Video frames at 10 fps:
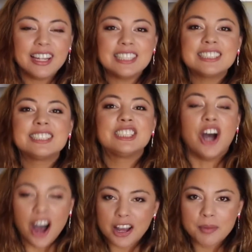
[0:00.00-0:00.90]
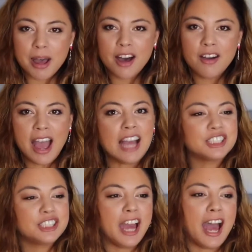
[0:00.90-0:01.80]
let's talk about
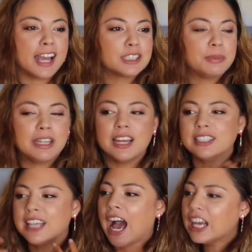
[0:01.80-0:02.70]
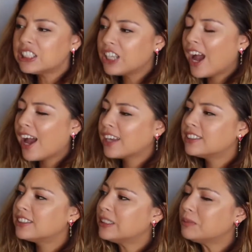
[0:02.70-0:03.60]
hashtags, because hashtags
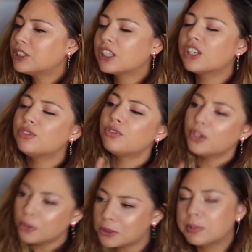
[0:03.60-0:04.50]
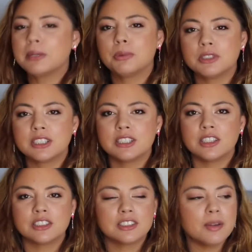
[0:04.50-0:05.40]
seem to confuse people
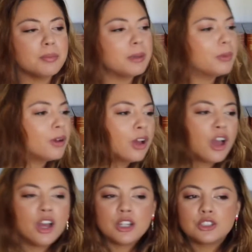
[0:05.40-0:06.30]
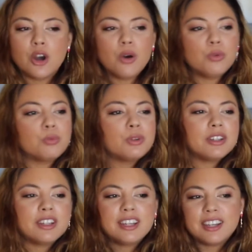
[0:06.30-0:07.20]
still. Some people don't
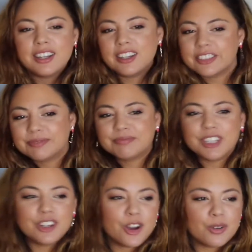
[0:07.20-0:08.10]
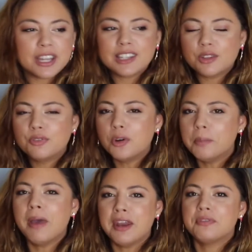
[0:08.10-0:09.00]
really, you know, get the full
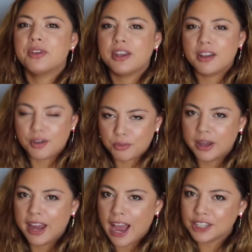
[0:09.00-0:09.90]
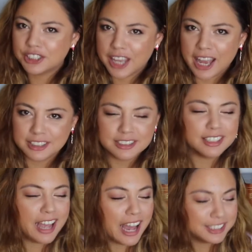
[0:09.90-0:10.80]
benefit of what
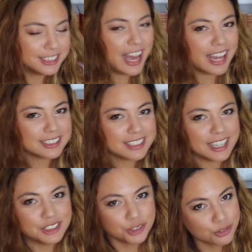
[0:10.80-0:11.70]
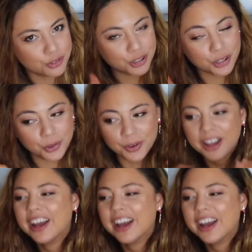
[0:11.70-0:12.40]
hashtags can do for you.